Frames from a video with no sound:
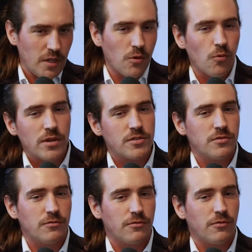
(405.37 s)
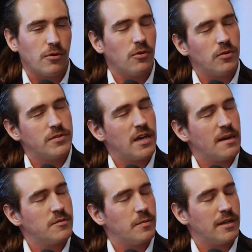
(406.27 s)
was for old
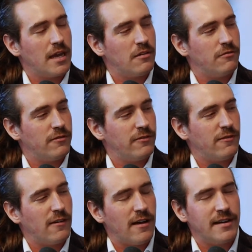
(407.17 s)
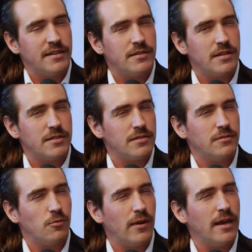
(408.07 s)
times but can't find
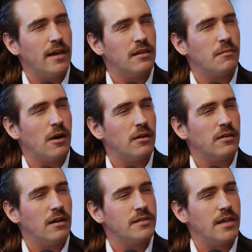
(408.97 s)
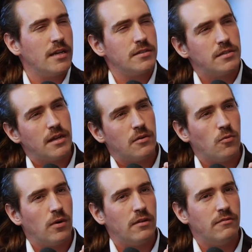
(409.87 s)
its way in the modern context.
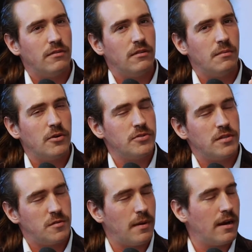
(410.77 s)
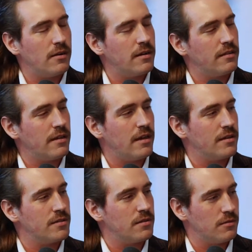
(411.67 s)
And one of the most inspiring
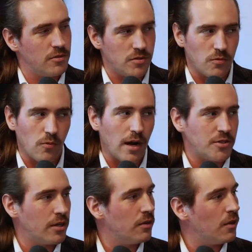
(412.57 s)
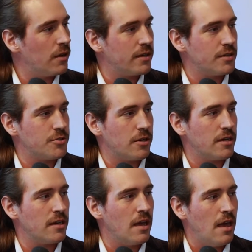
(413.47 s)
things, just watching along in your journey,